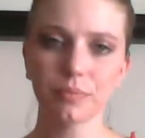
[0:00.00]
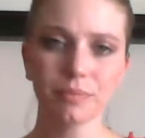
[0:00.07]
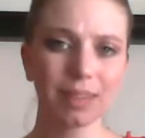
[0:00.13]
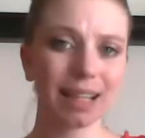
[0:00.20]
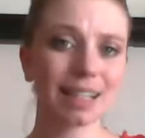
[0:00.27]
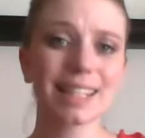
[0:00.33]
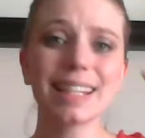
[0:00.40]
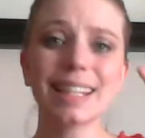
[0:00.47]

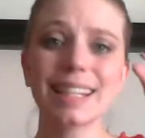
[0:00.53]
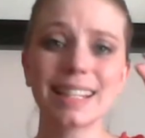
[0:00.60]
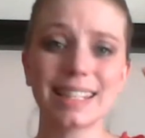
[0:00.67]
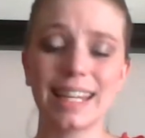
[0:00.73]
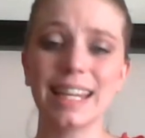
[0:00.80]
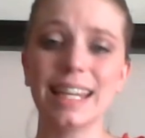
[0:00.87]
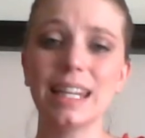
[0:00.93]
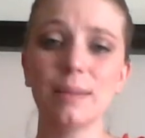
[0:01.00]
It's like this
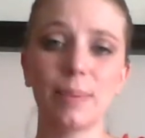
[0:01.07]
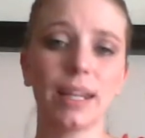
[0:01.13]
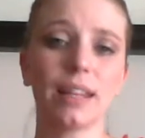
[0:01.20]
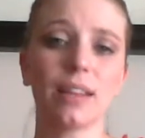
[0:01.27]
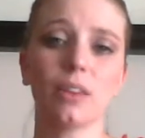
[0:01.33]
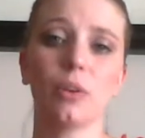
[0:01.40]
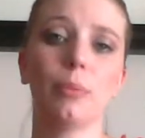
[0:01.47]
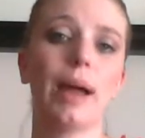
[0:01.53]
itty bitty
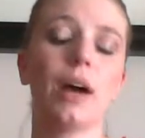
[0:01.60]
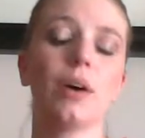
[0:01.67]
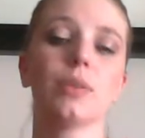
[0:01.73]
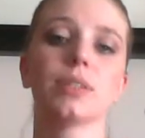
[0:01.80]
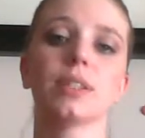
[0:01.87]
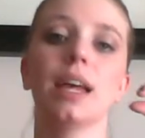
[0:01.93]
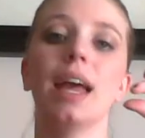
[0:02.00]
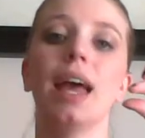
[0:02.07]
little
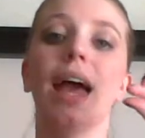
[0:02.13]
mouse,